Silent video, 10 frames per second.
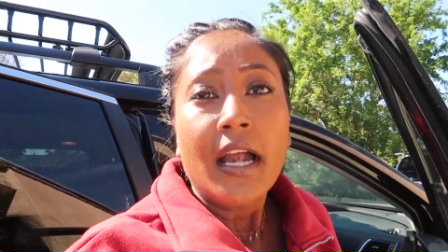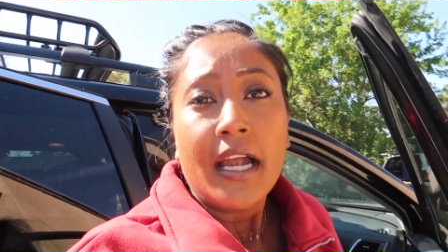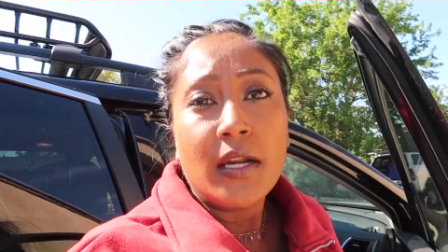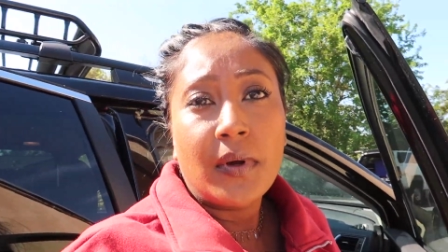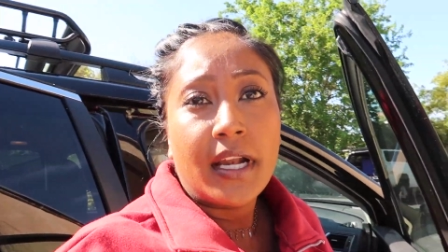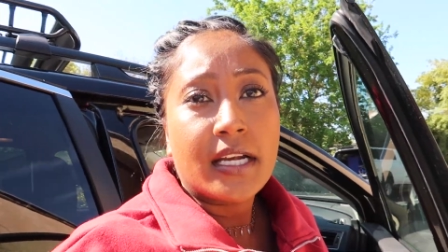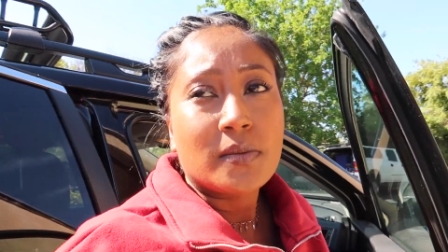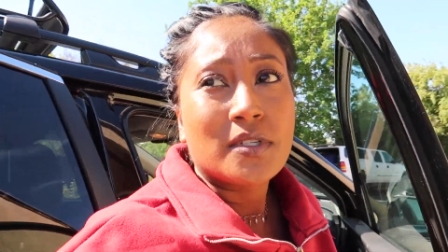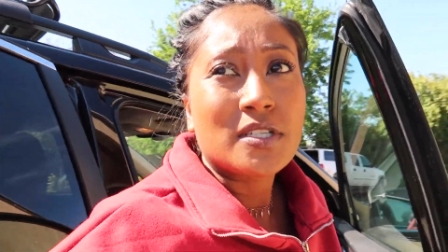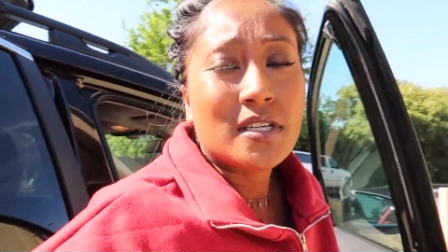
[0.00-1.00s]
Anyway, guys,
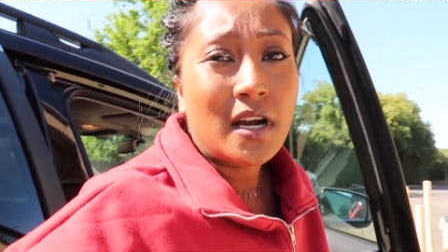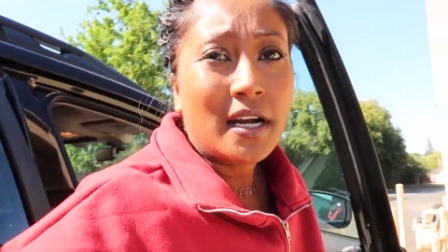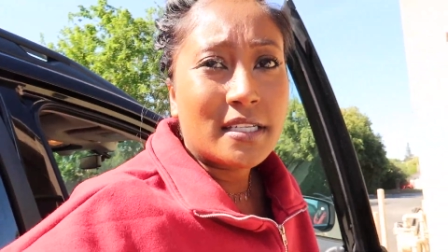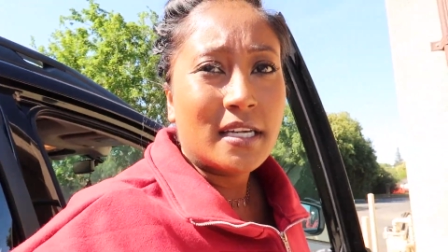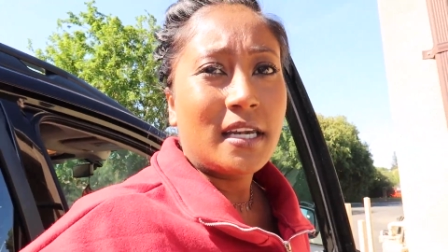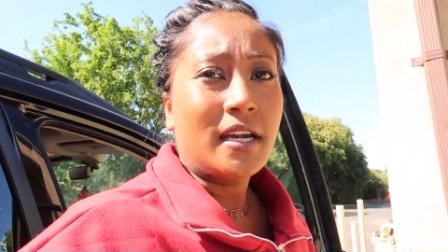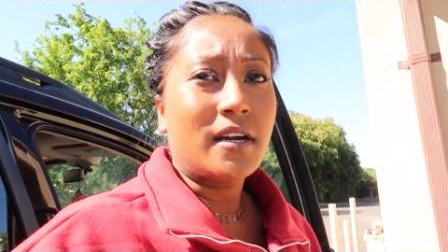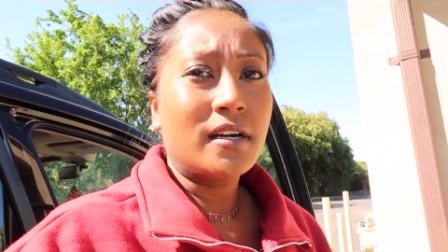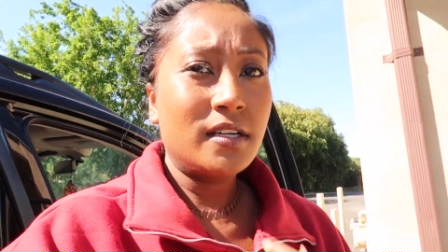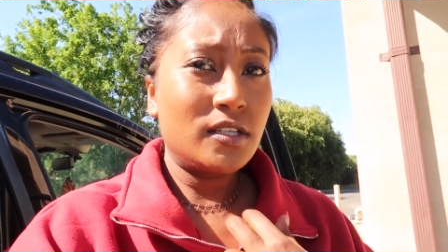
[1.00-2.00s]
we just got
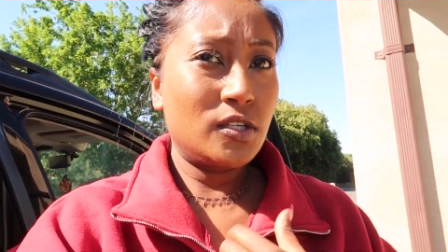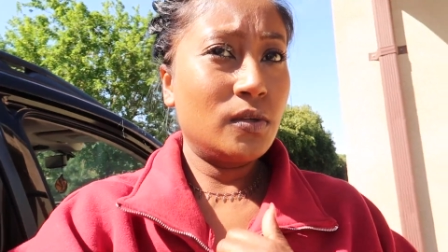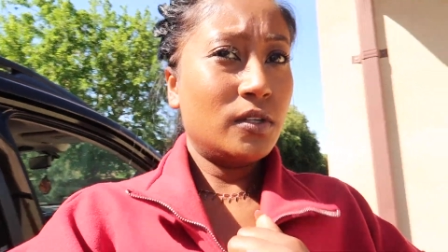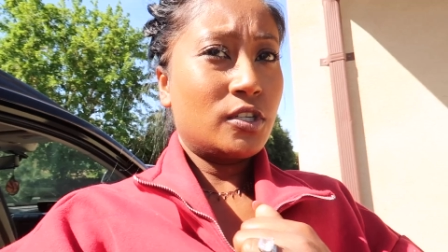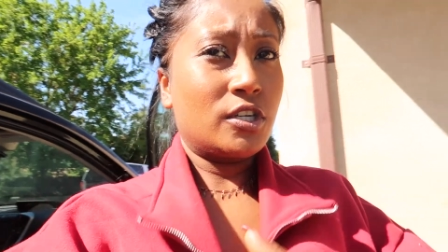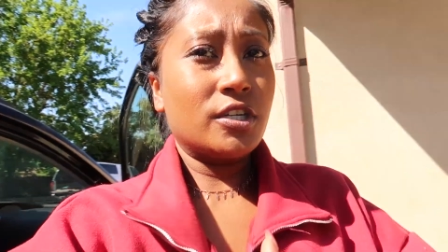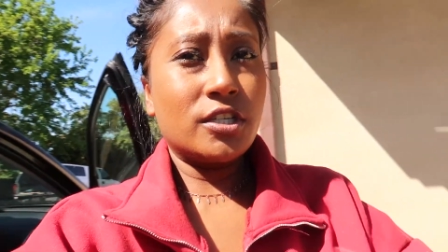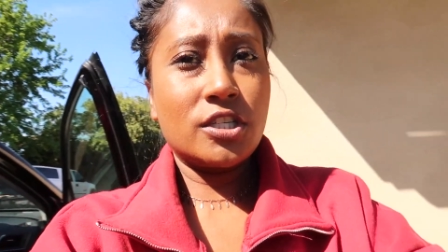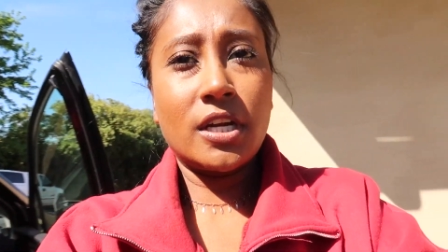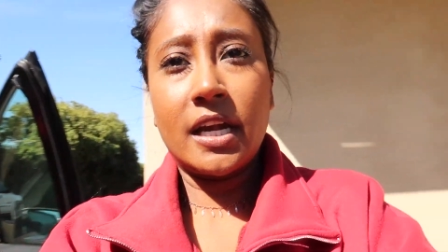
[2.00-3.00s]
here to the
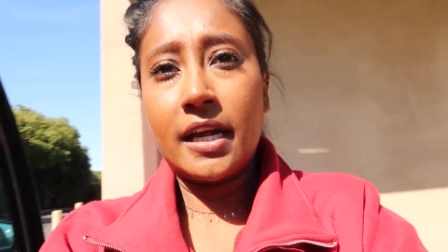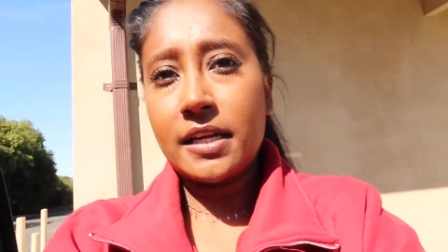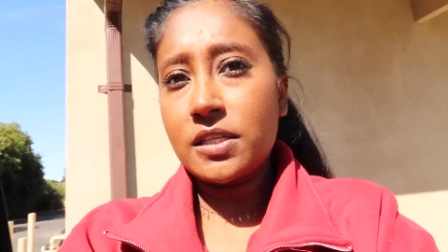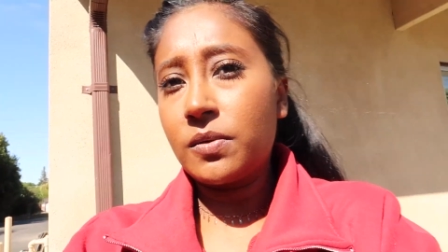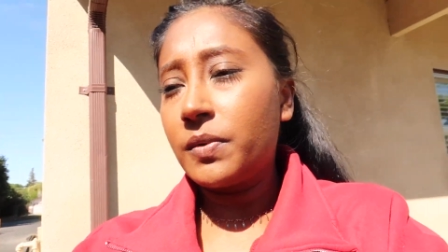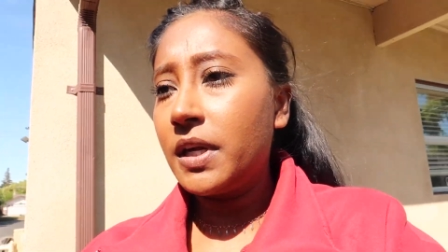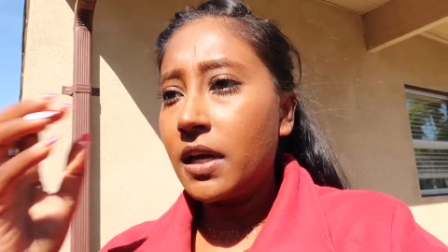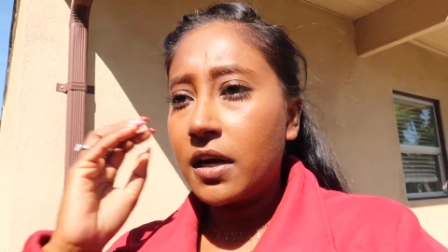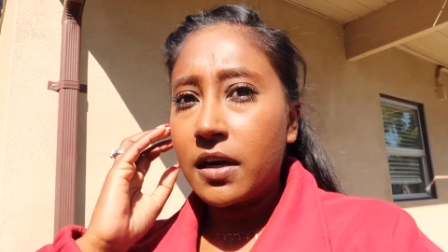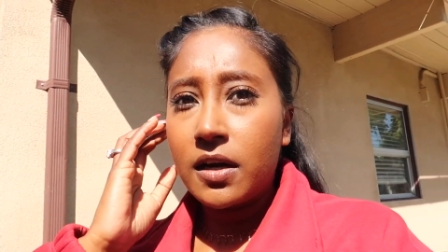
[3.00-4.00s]
church, and we
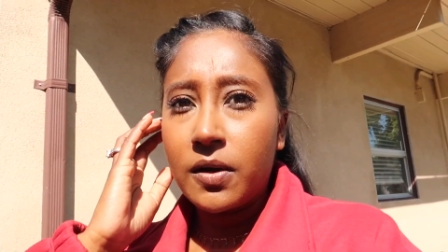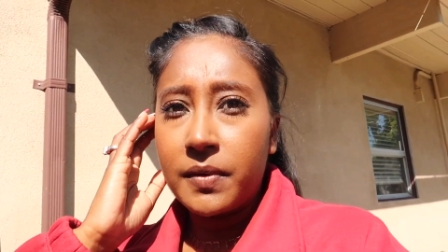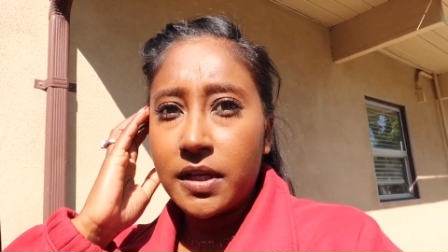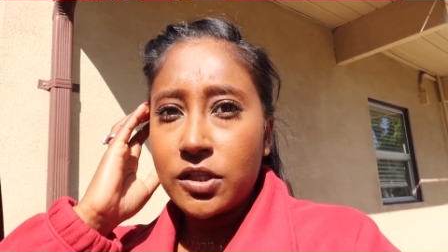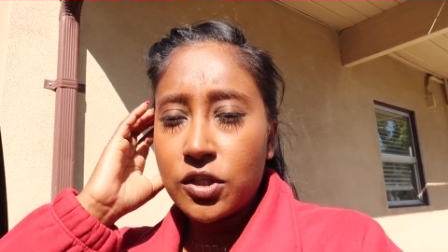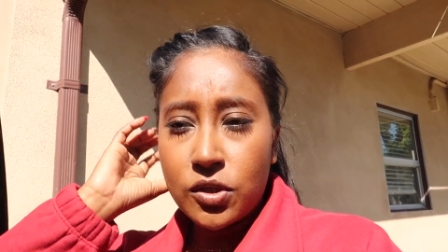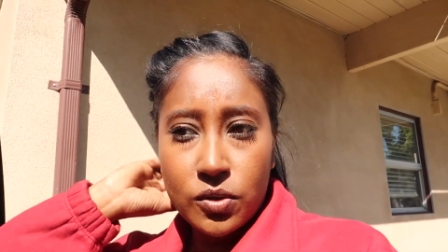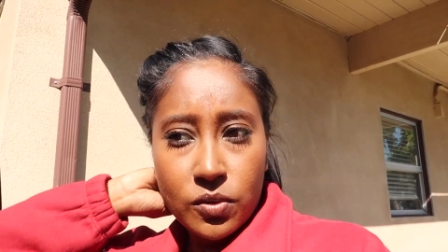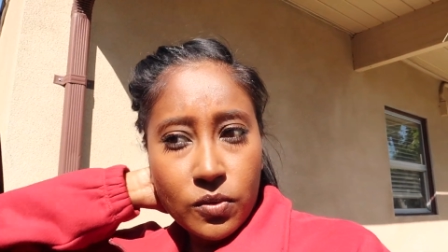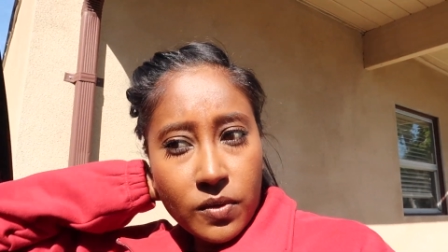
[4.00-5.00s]
are going
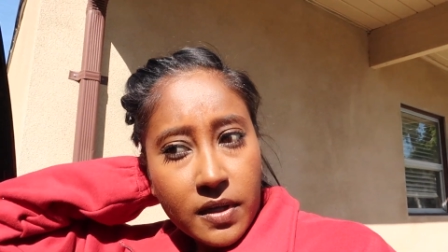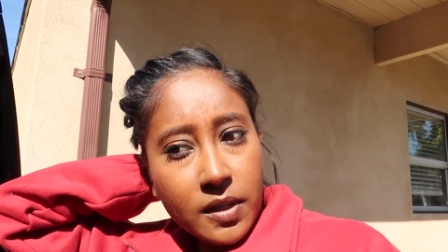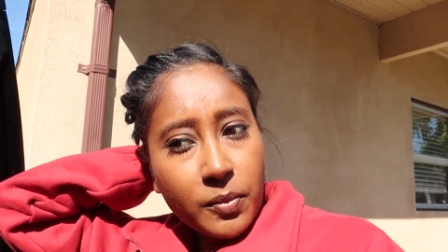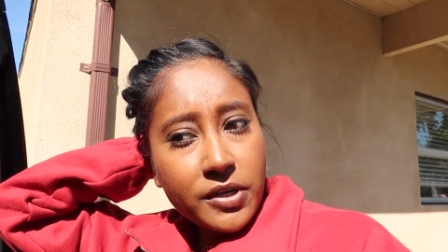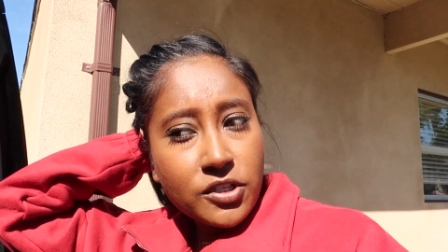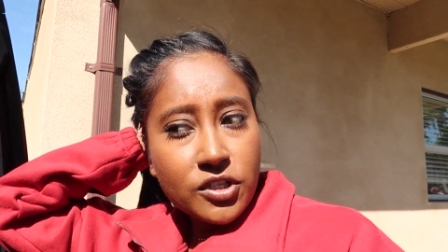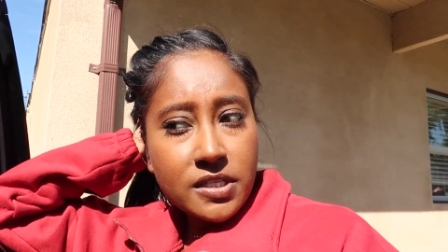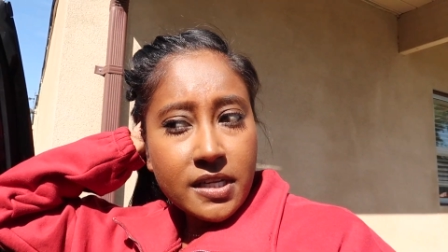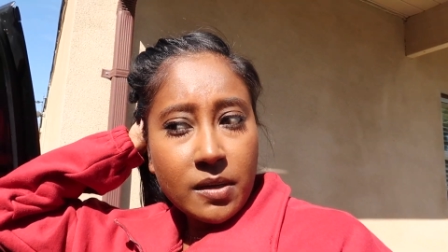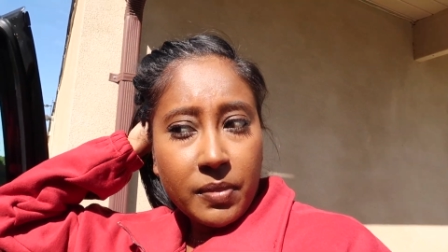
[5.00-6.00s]
to, the boys are
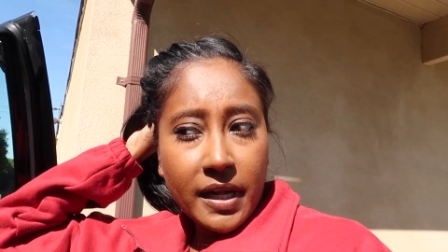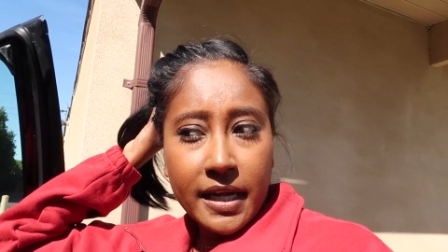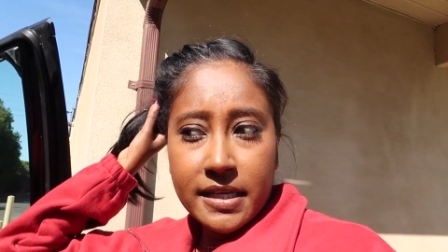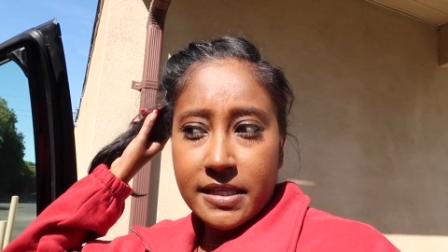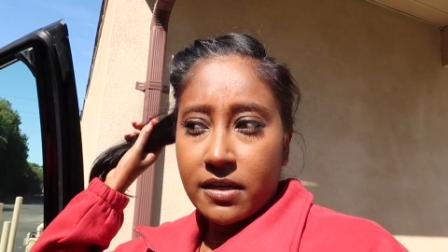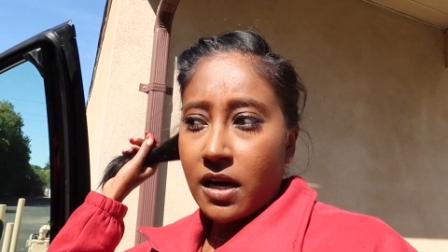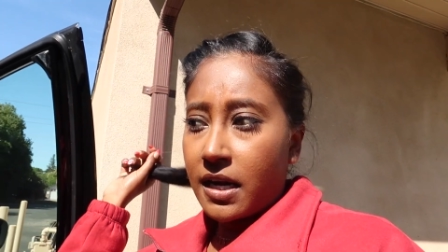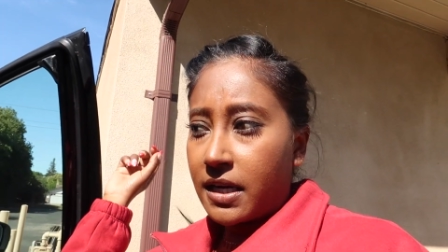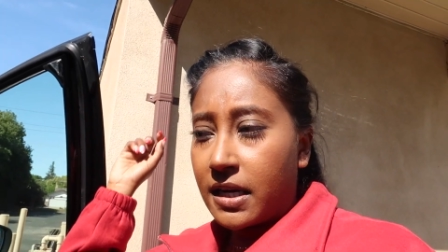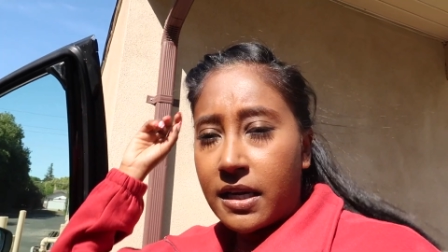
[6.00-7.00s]
just gonna play because they're
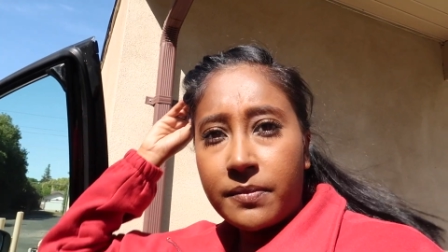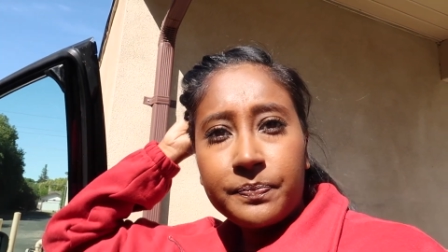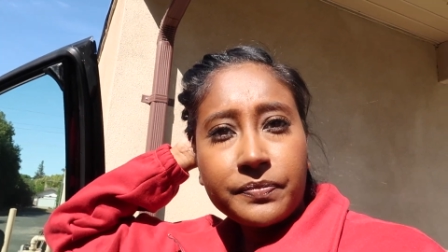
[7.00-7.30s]
not needed